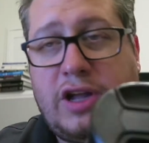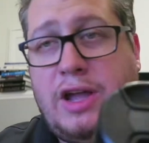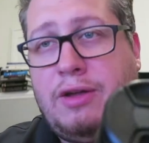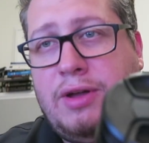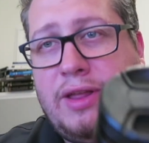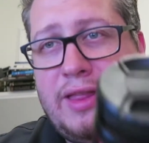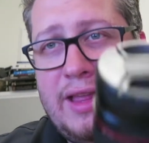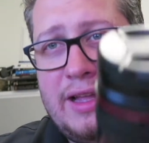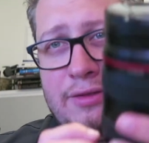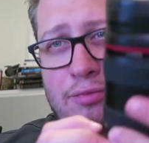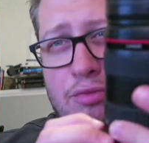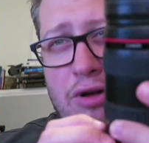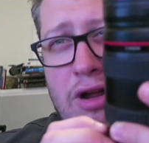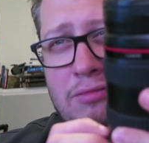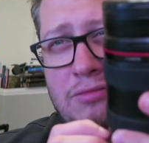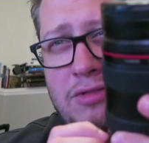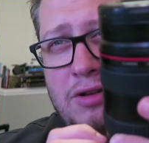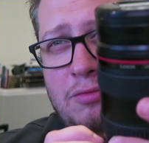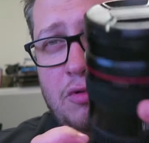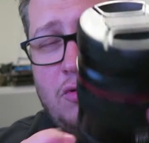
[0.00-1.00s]
anyway, that's
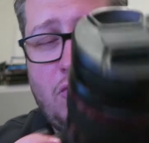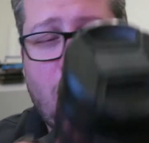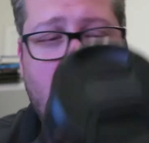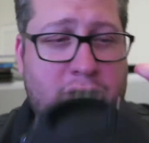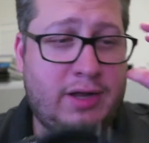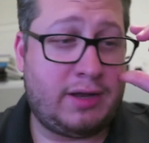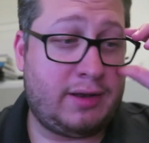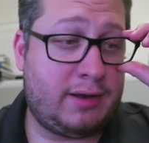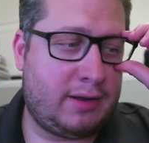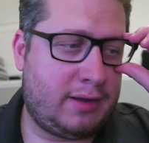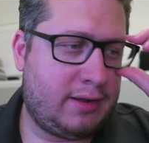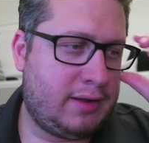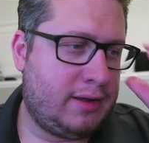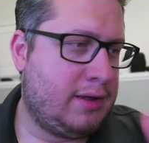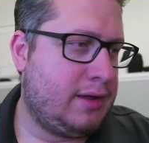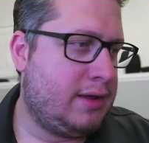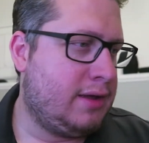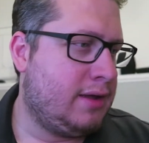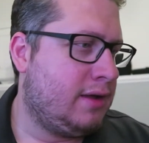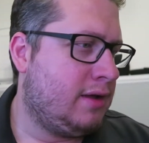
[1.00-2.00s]
problem number one.
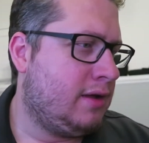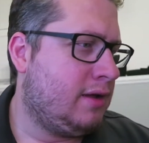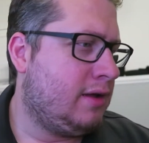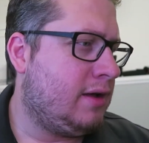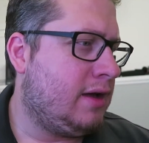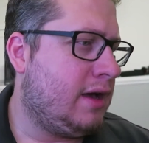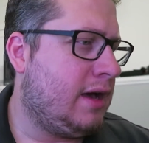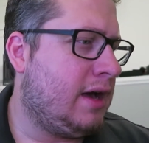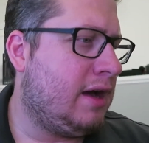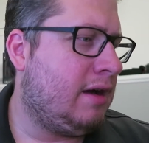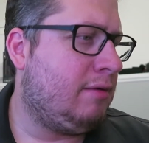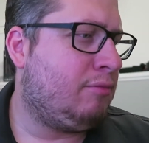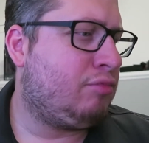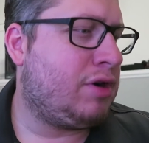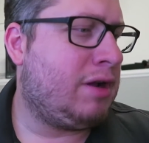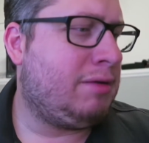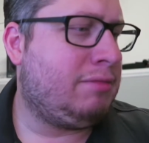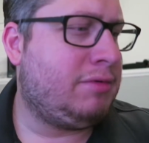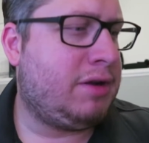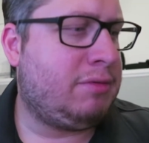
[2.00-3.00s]
Um,
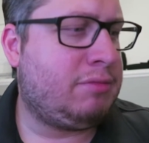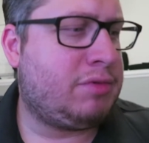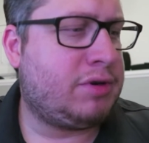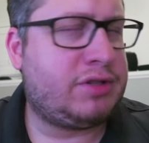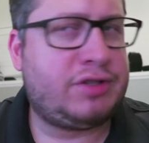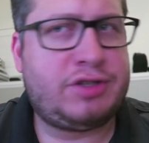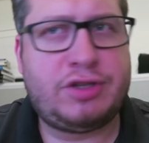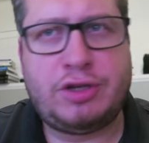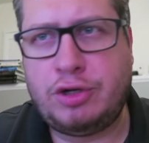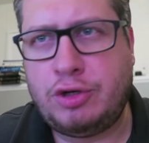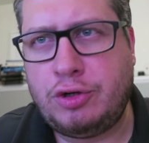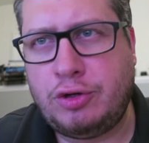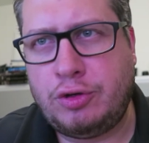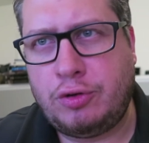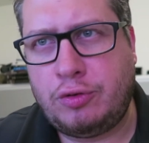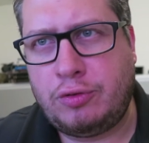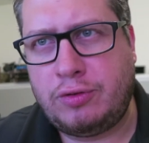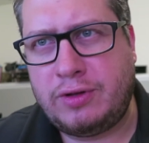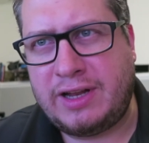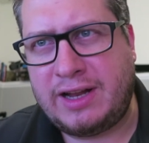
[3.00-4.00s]
problem number
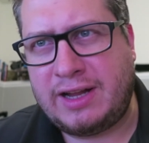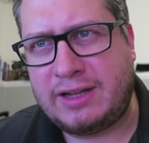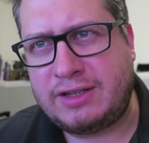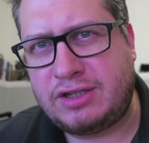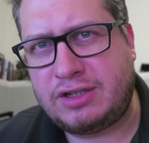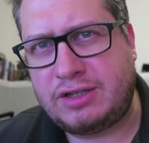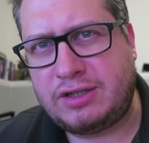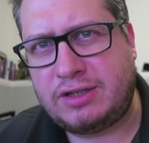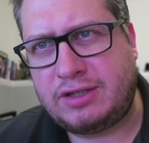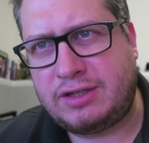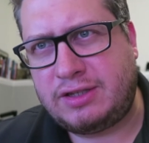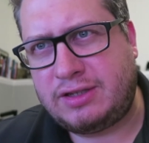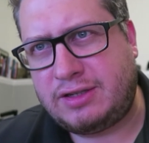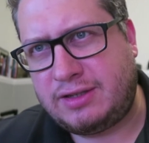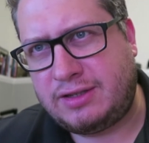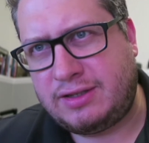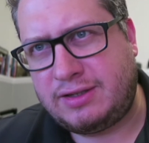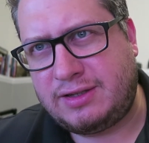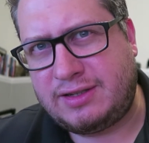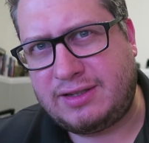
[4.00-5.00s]
two that
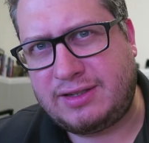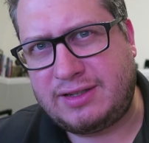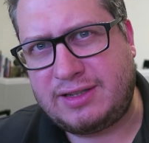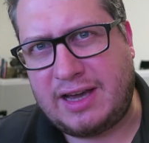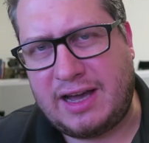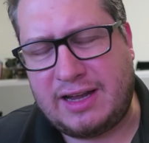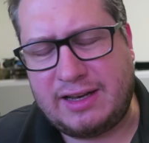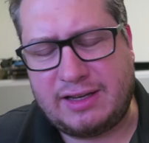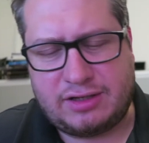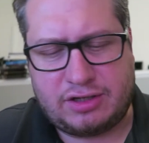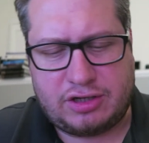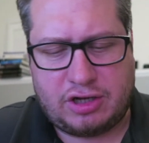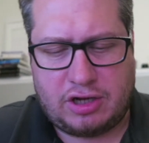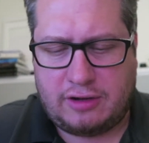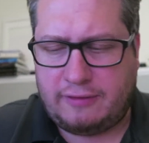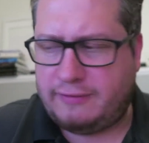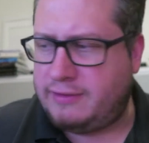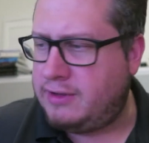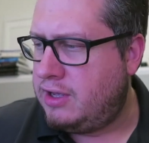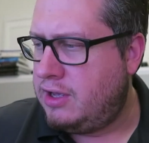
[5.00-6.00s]
I kind of
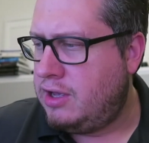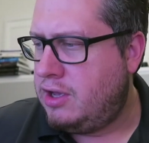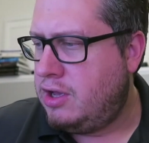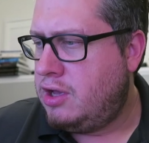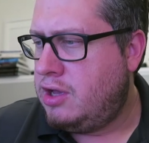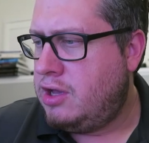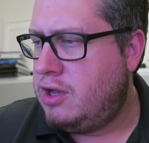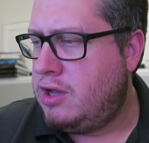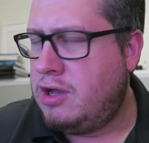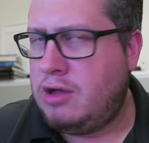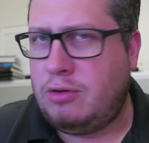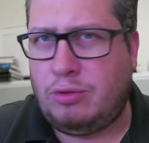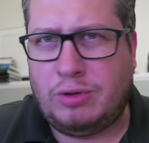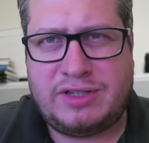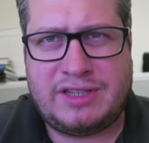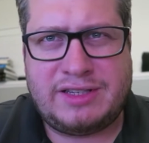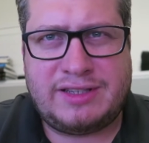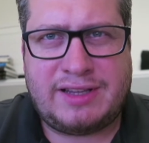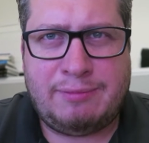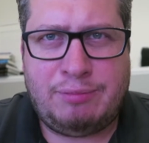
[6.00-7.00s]
solved
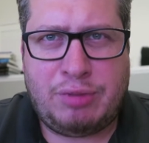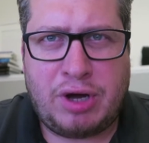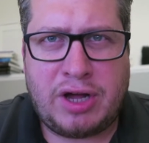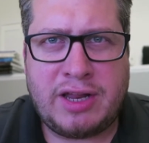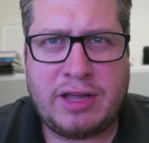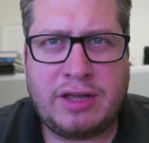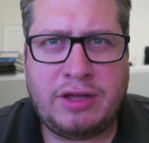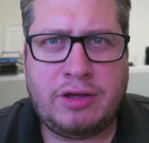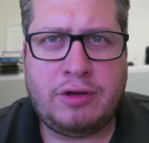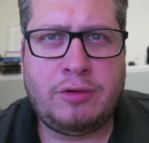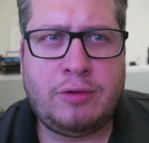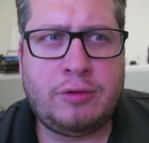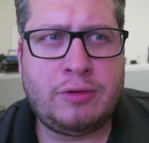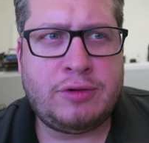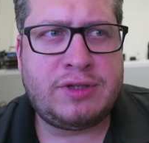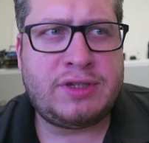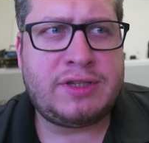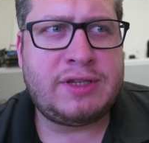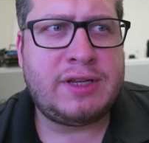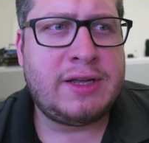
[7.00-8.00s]
was since I bought it
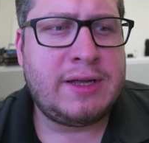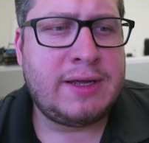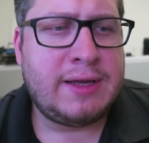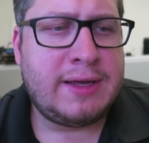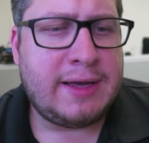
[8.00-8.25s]
used,